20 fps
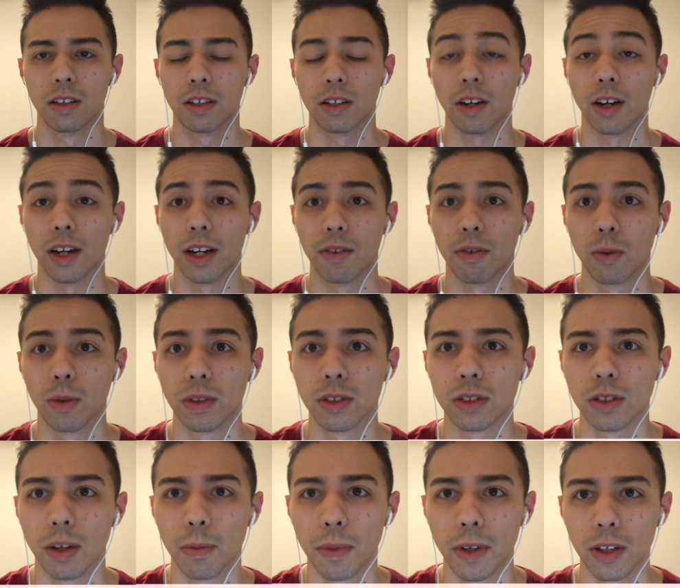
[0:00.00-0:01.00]
Alright everyone,
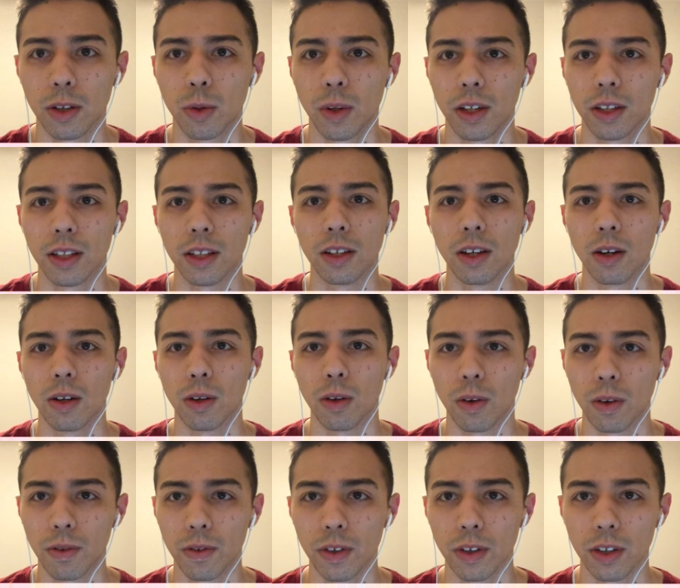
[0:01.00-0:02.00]
so I'm going to quickly go
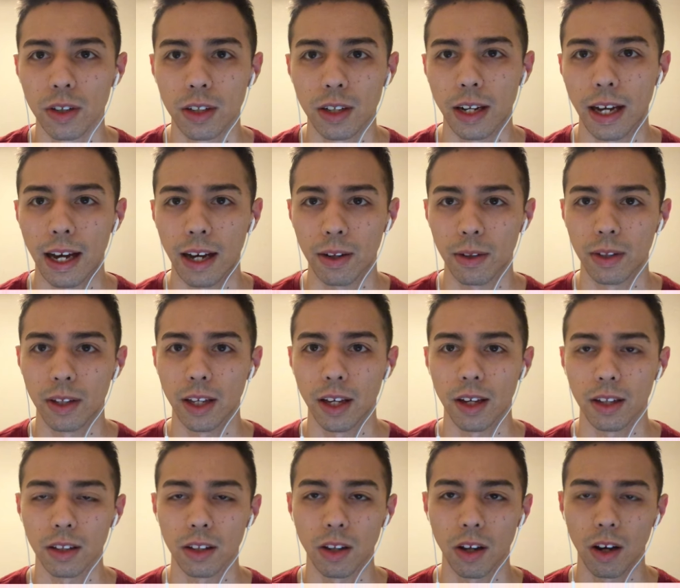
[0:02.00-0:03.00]
over how to
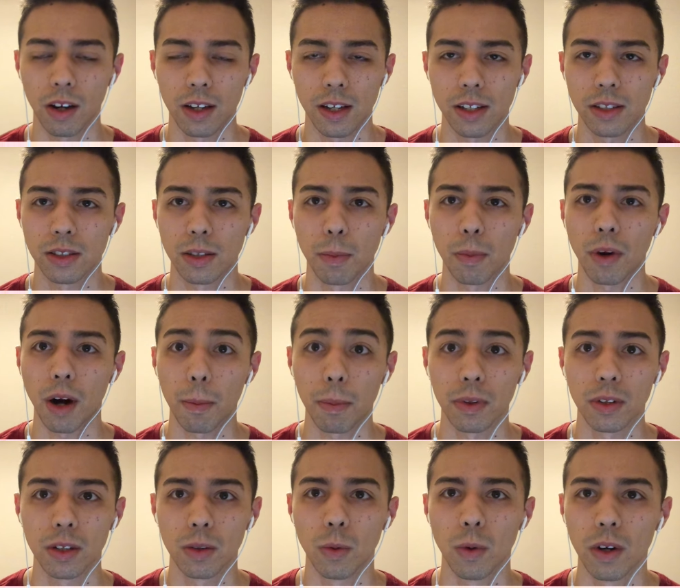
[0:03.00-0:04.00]
get logging to
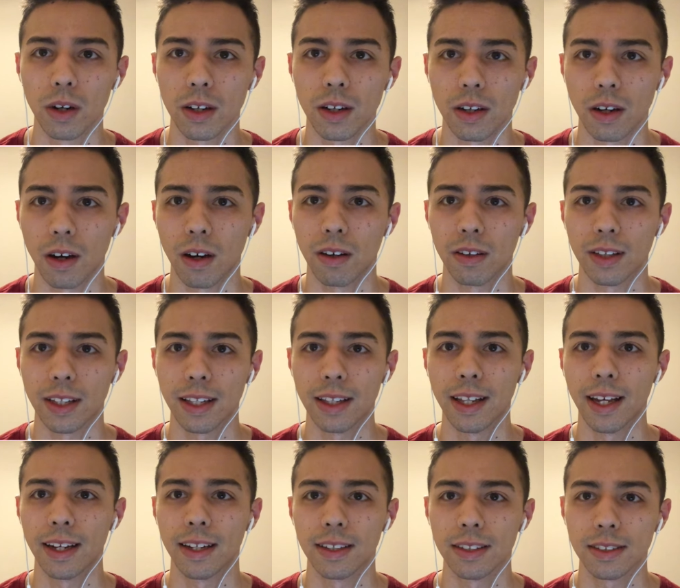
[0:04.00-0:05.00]
properly work on the
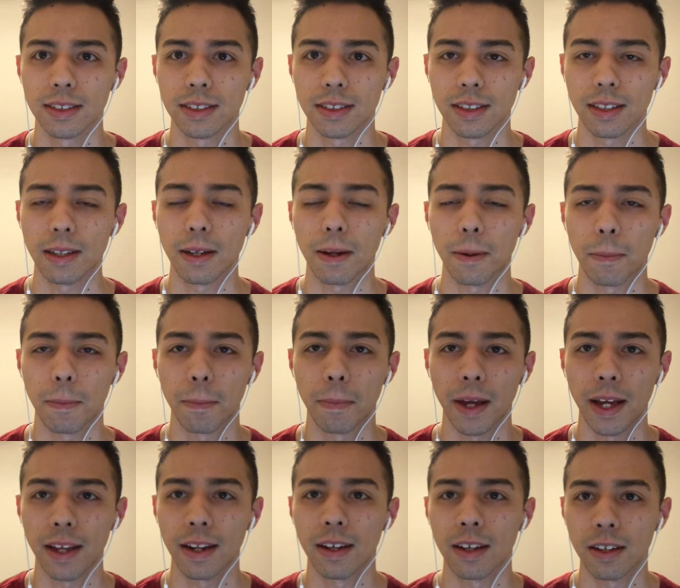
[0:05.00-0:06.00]
latest
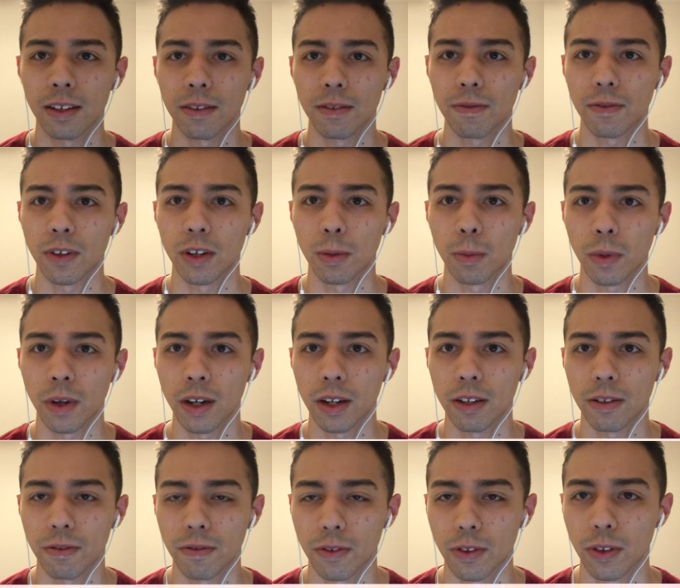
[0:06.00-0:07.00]
beta
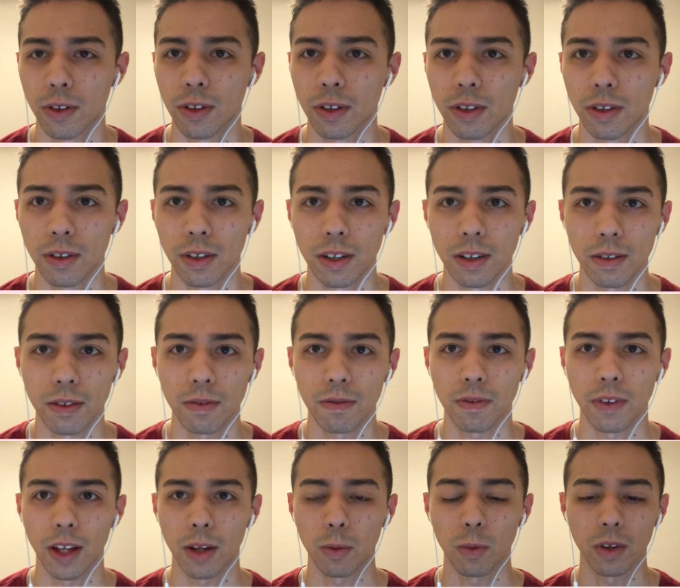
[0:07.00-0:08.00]
firmware for
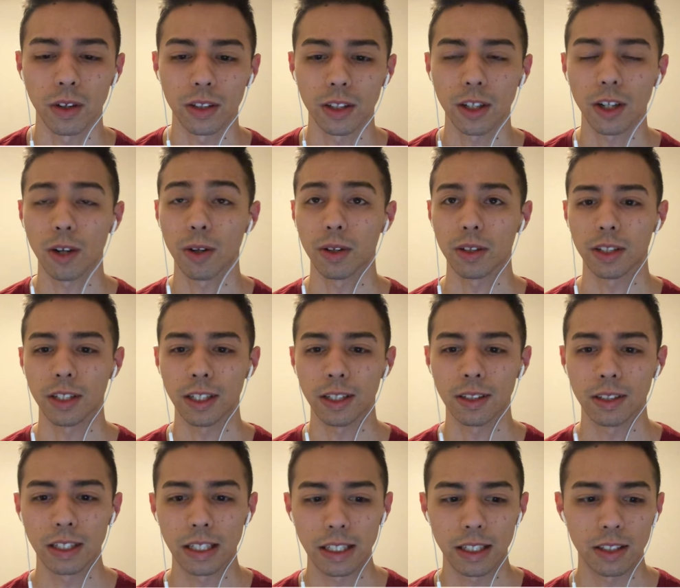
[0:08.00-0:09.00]
Flightone currently.
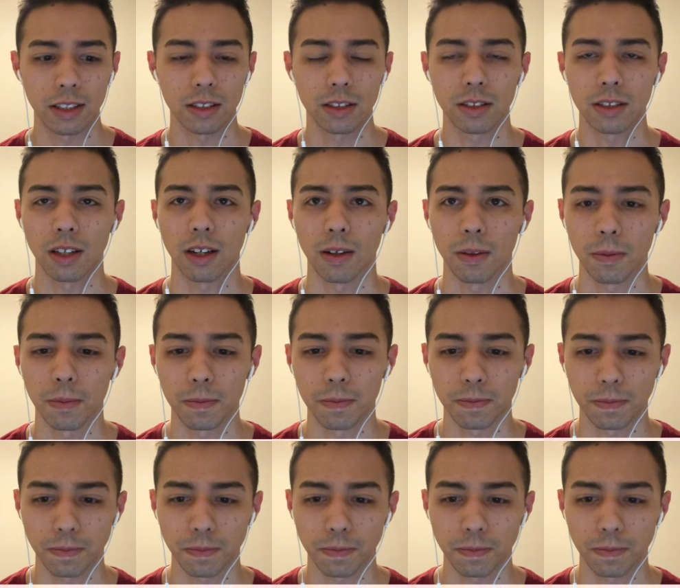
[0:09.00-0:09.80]
So,